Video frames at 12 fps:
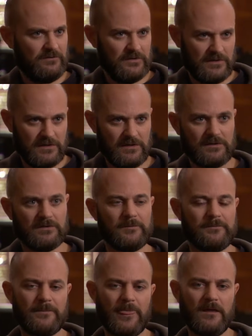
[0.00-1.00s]
thinking,
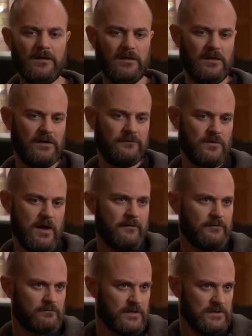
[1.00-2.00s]
if you have
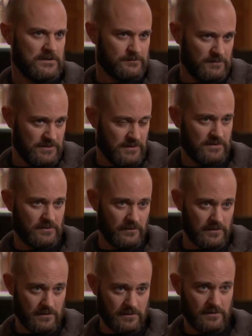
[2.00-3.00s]
the readiness potential
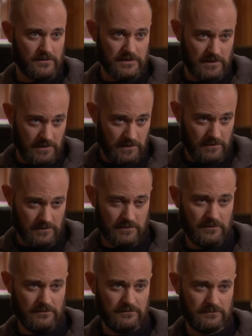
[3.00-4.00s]
that occurs
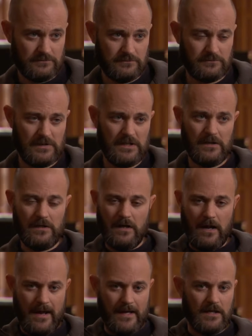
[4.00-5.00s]
here,
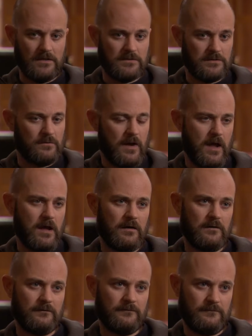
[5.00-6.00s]
and you
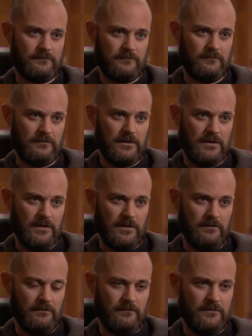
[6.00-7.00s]
have
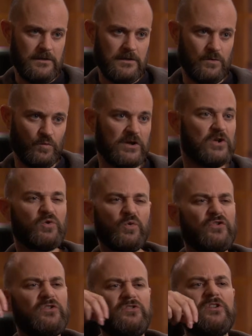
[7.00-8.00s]
the what he
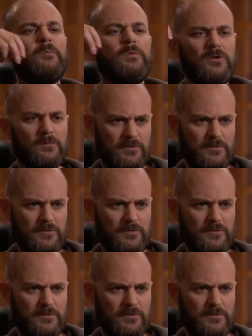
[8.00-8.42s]
calls the W